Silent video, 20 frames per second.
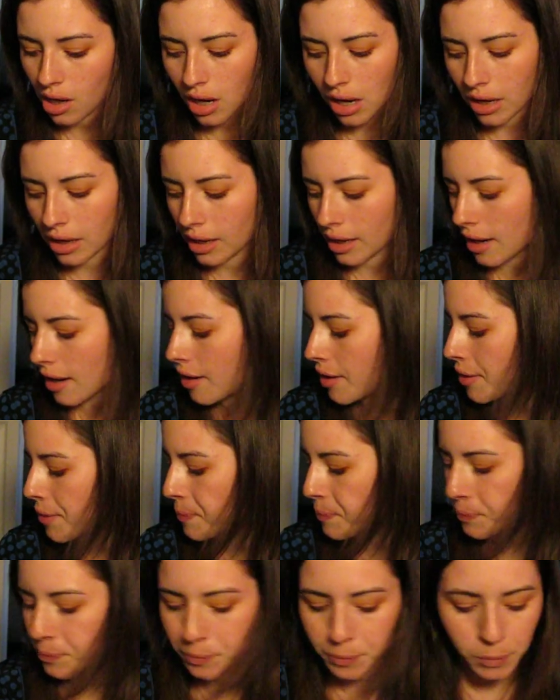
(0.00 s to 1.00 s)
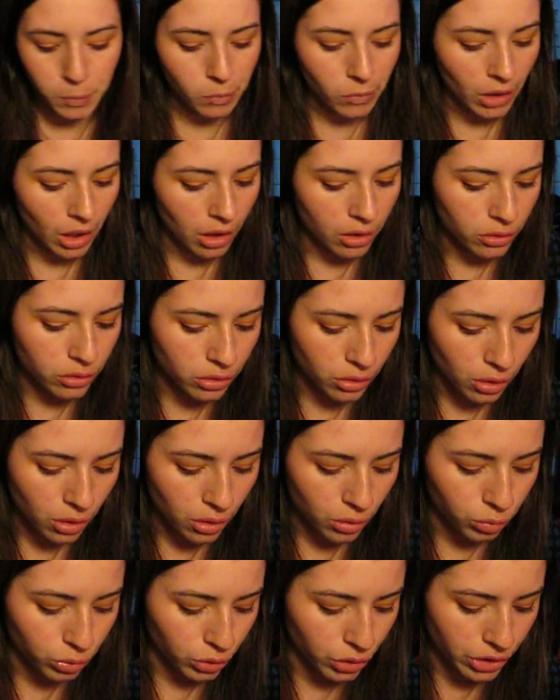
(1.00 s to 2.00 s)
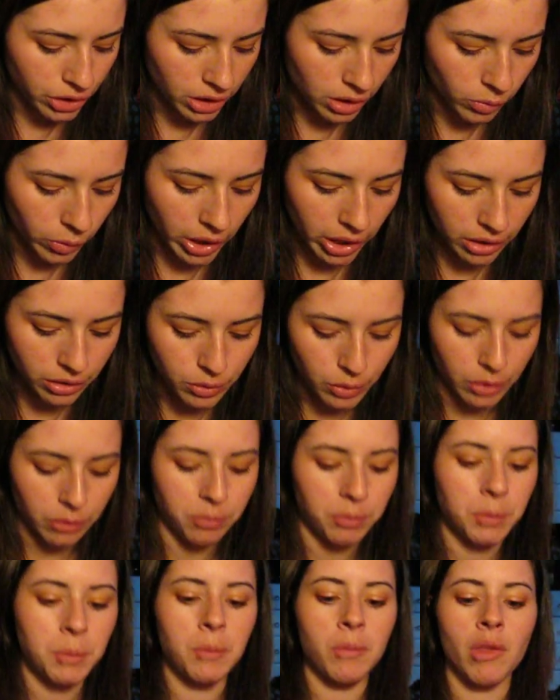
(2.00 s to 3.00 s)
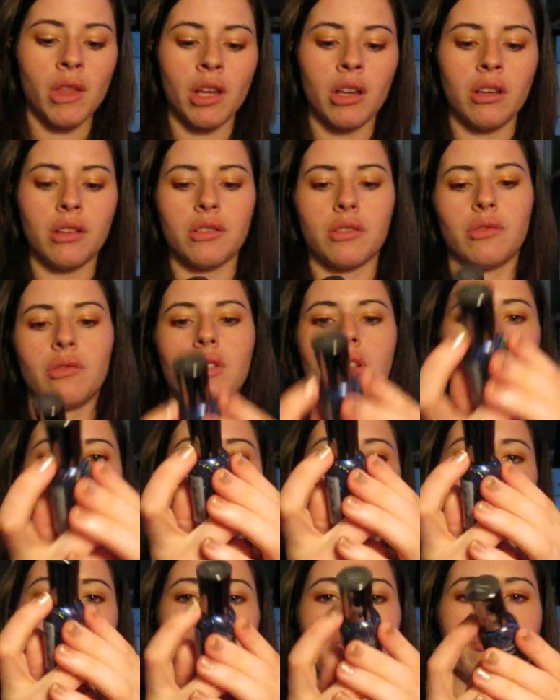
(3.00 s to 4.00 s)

Um, so we'll just get right into it. So this one is